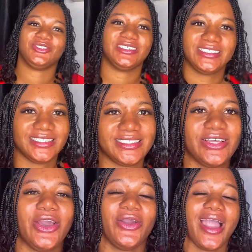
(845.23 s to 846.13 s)
just it.
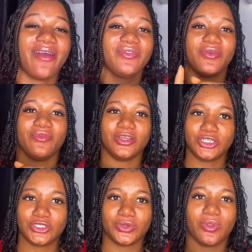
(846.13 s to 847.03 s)
You have the
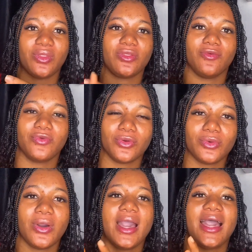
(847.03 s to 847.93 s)
issue, the
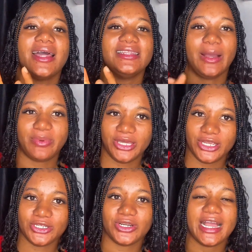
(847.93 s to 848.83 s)
rule, the
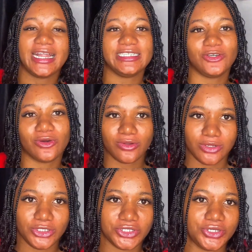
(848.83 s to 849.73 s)
application, and the
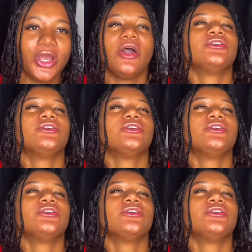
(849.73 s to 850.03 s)
conclusion.